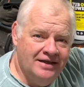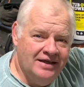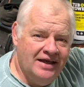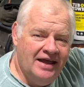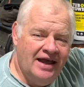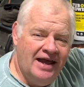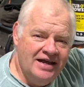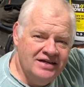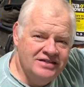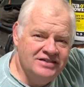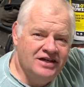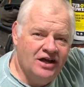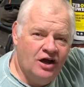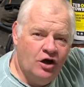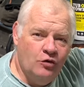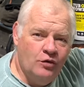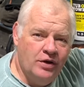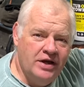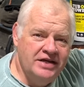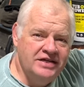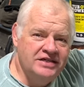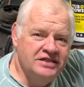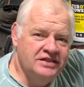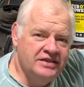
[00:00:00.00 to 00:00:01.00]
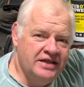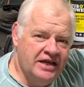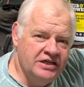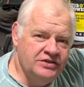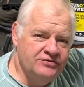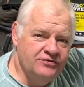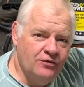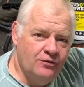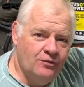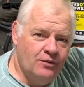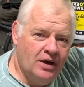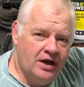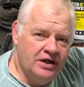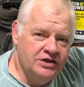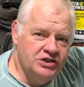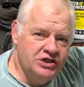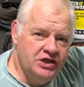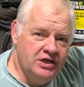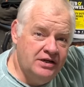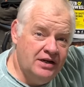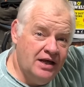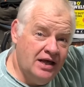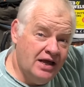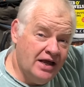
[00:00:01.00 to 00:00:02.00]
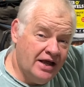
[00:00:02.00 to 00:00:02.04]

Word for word: As always, thanks for watching.